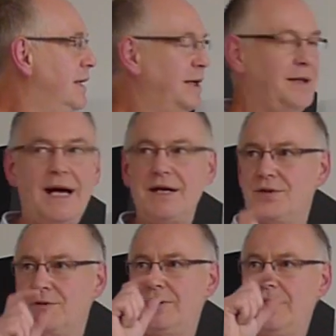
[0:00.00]
in the
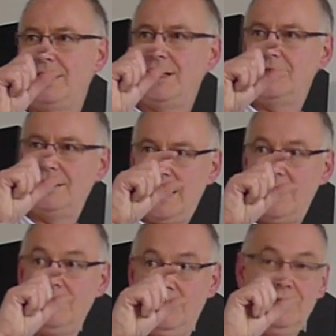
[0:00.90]
actual radiated
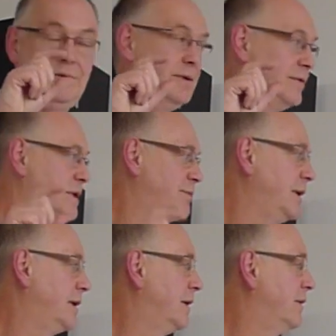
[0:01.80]
output of the
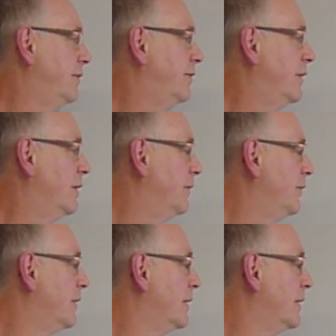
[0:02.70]
speaker from,